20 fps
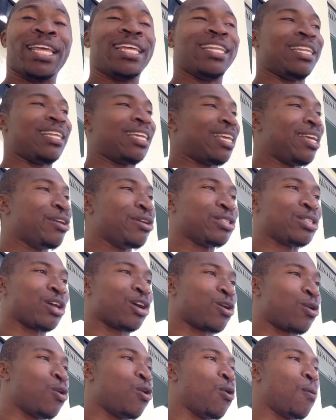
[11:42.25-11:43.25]
And here's the
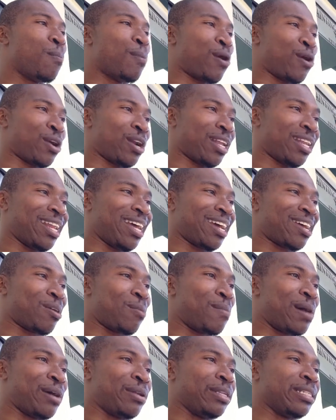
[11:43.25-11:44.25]
cool part I like
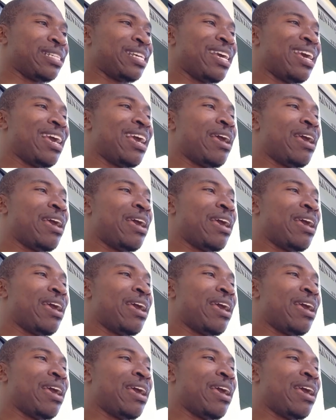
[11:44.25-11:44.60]
about this.